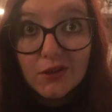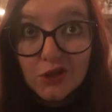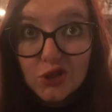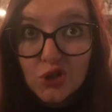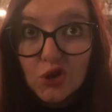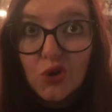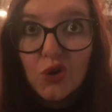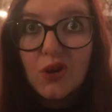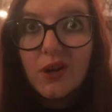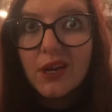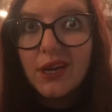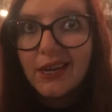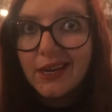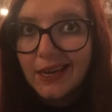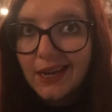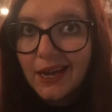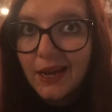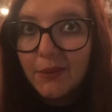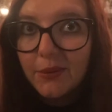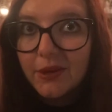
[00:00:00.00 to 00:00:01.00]
Joy and
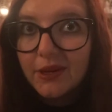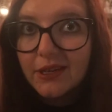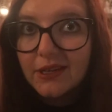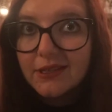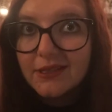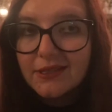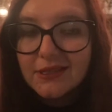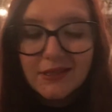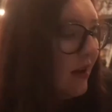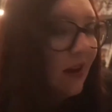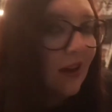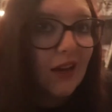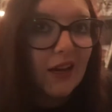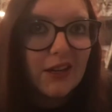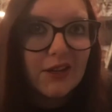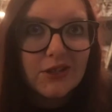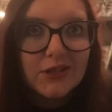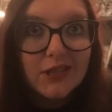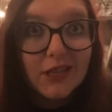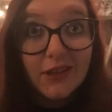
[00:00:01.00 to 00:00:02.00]
happiness,
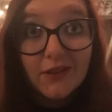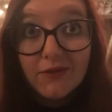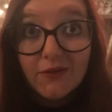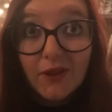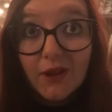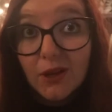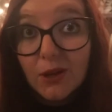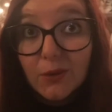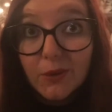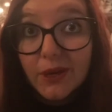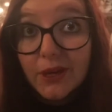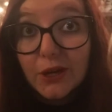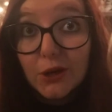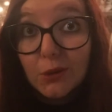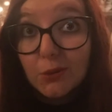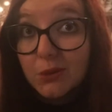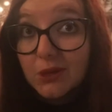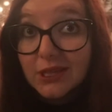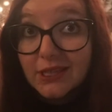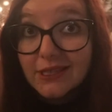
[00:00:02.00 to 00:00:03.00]
and just like following your
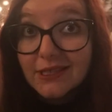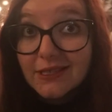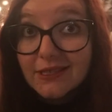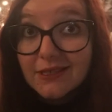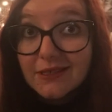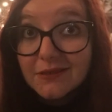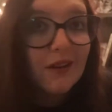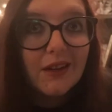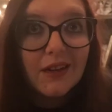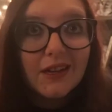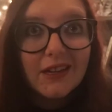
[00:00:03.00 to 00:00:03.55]
bliss.